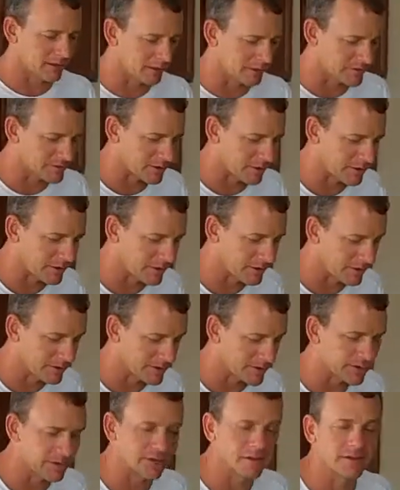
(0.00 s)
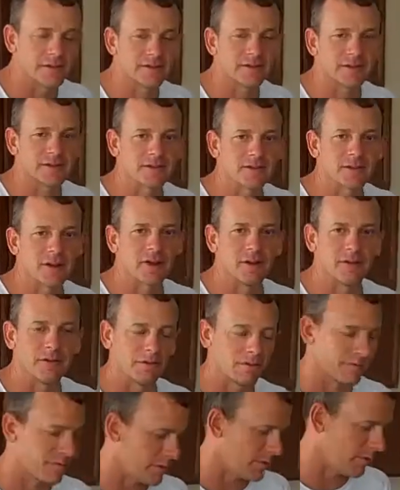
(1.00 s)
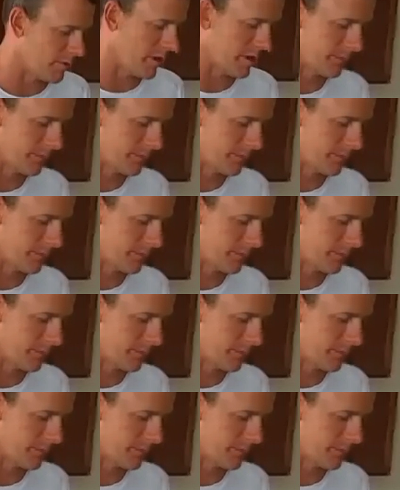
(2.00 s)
Here's our yeast. Our yeast is starting to foam